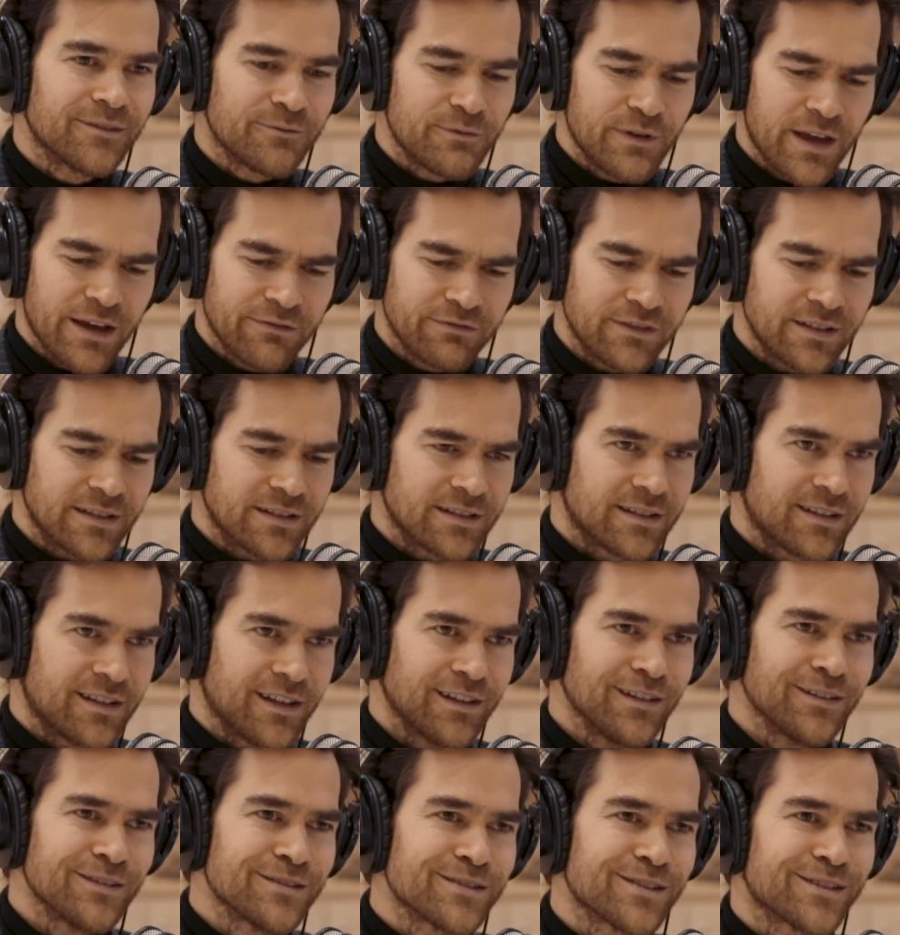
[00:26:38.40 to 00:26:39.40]
We have the
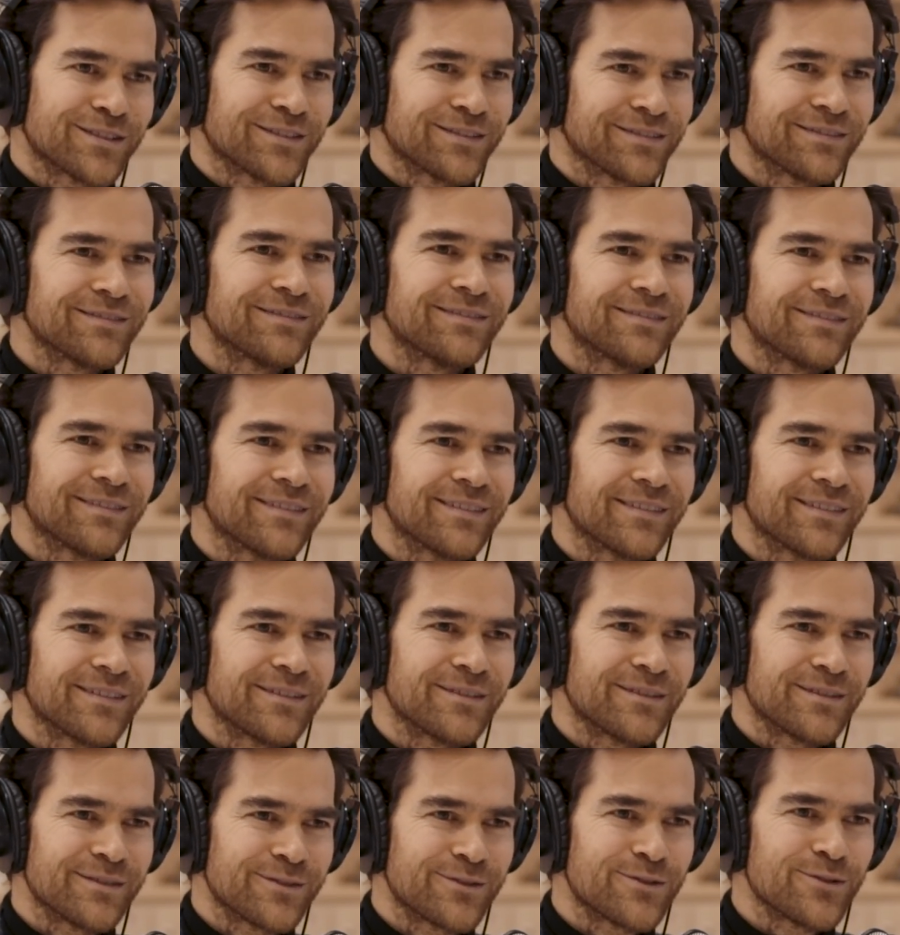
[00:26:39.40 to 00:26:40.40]
skills
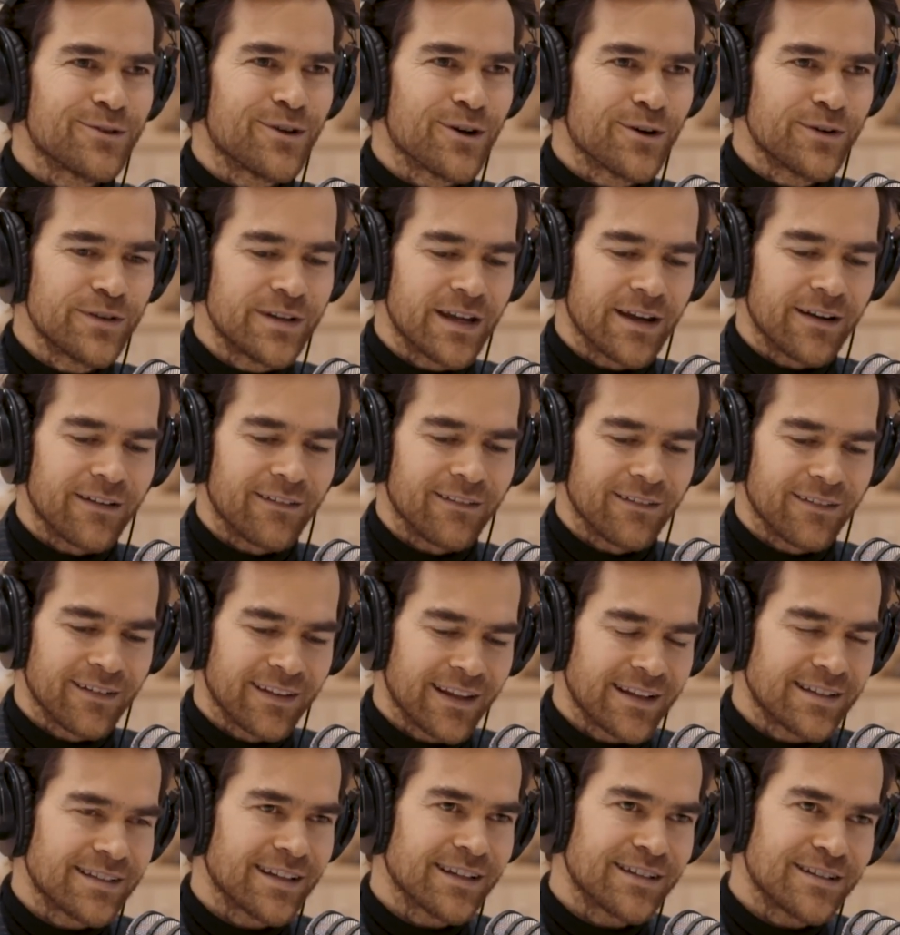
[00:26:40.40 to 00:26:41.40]
to go there.
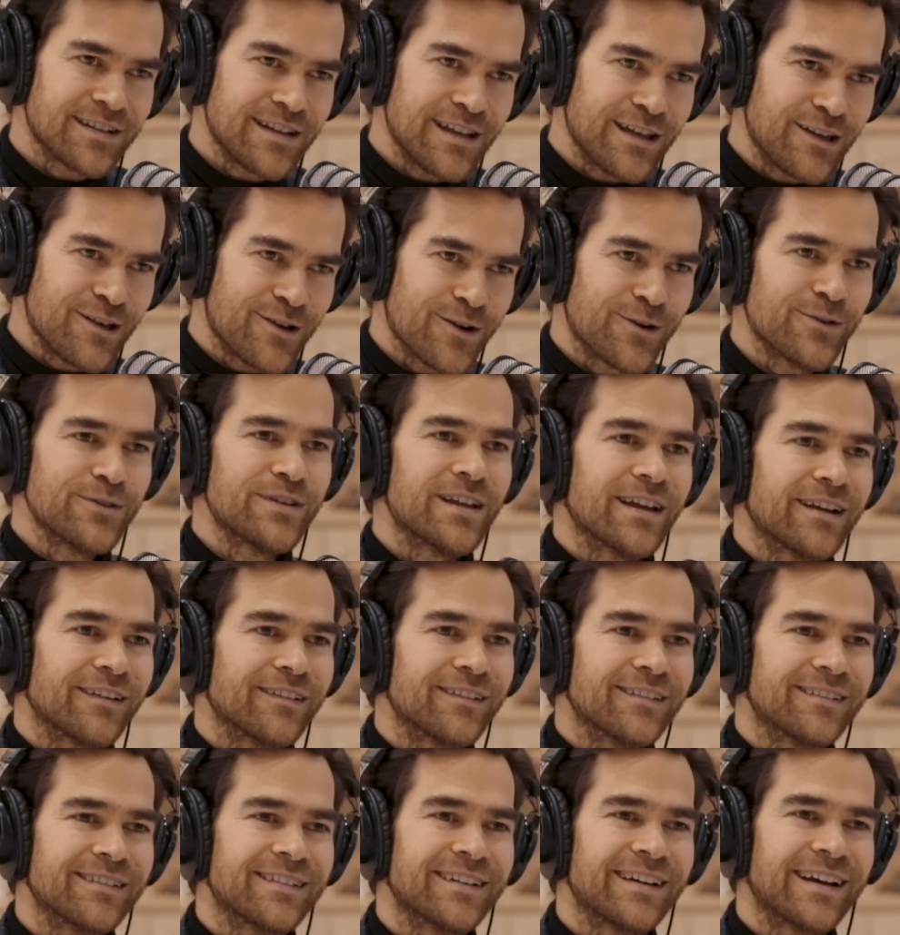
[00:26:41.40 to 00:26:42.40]
Let's actually go
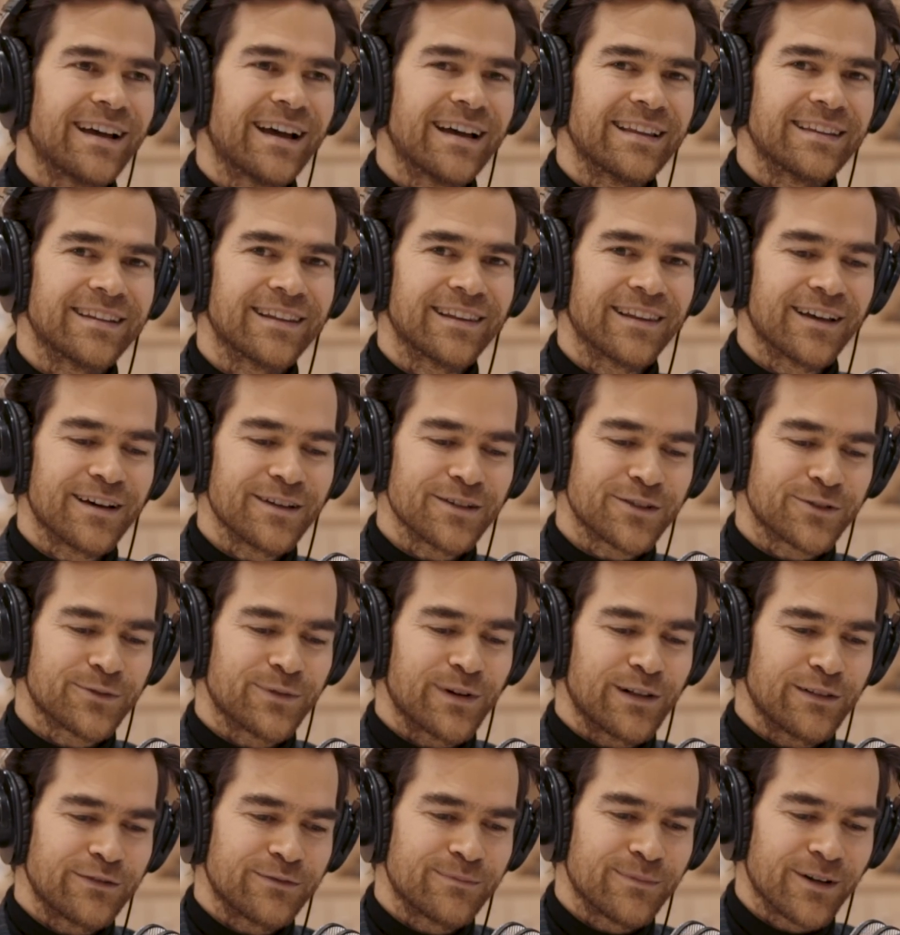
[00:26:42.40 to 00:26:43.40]
there. Okay. And the last
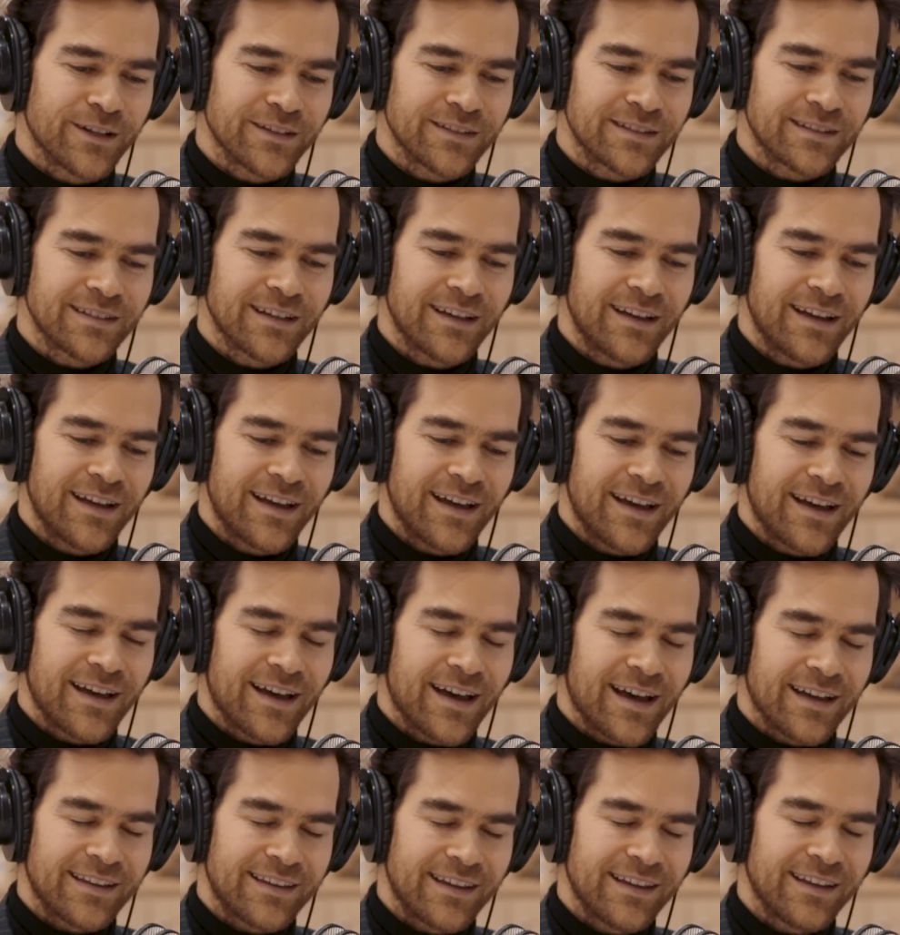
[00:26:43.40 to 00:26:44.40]
12 months,
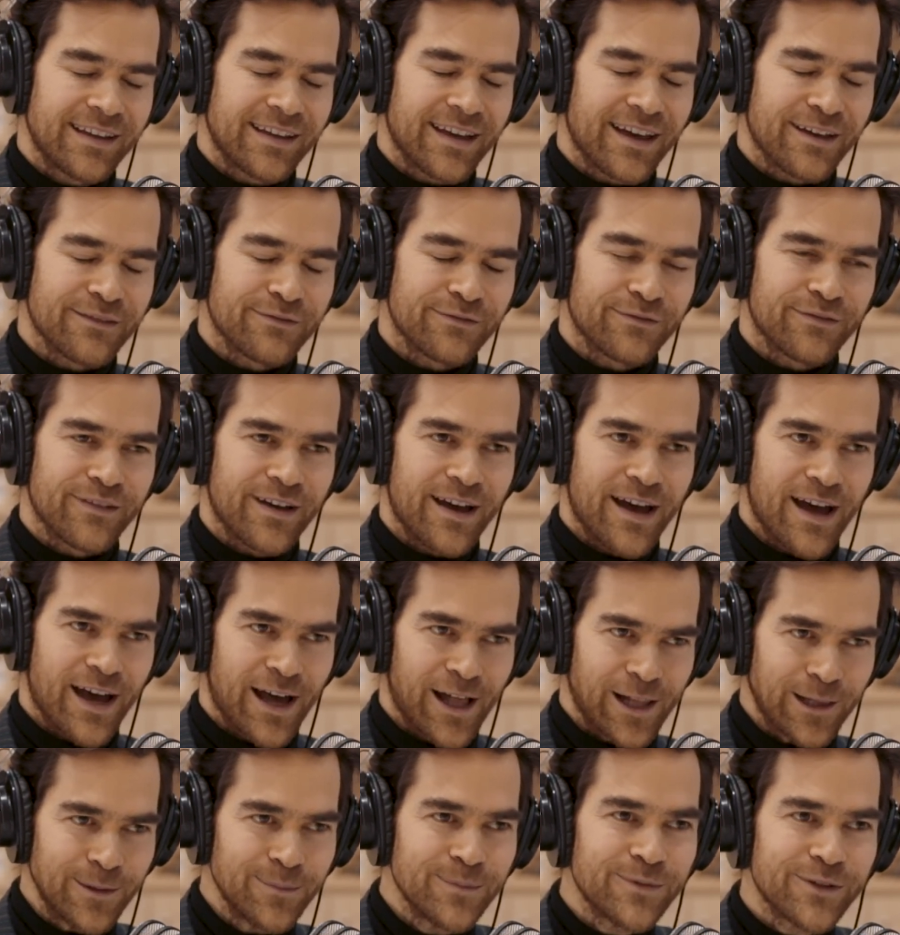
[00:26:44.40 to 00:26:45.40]
I think, have
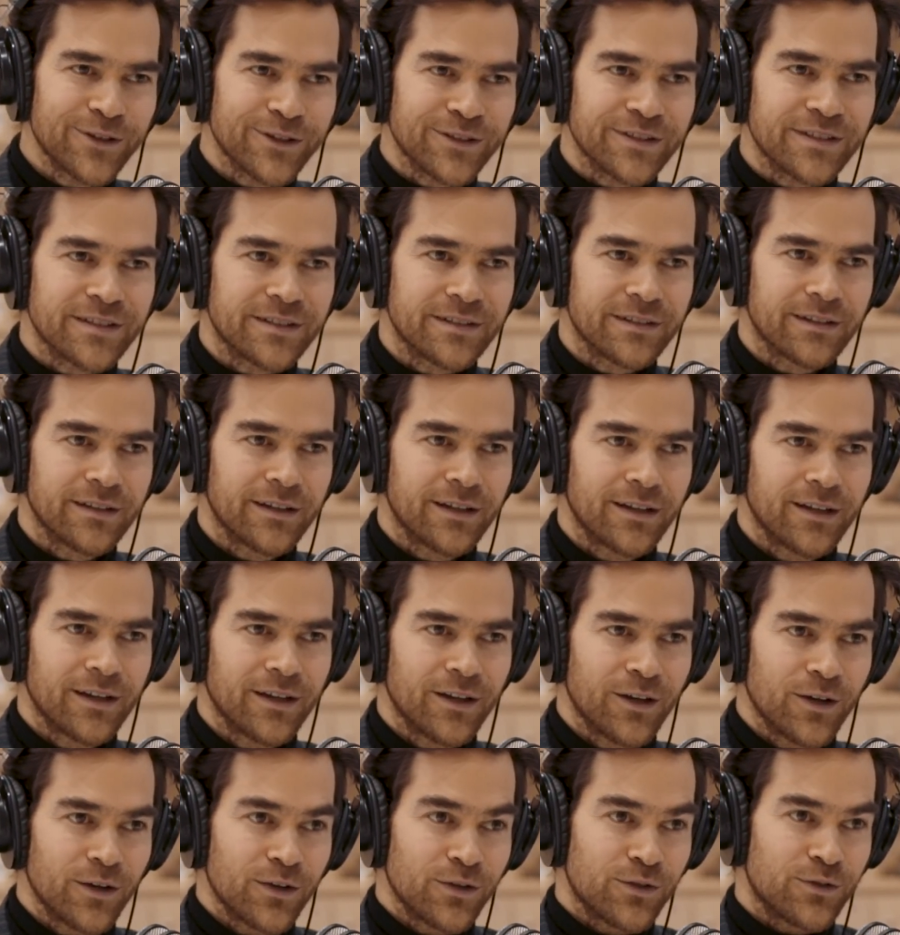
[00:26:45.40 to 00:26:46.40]
helped us
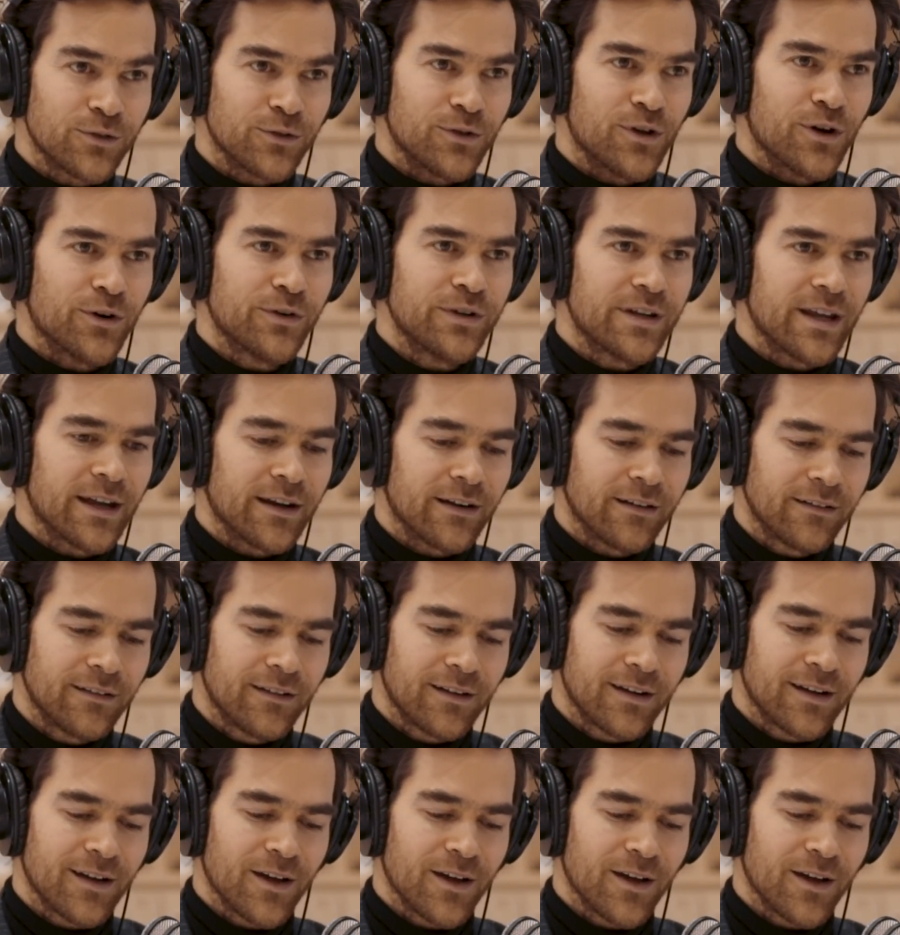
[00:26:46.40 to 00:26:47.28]
to go there.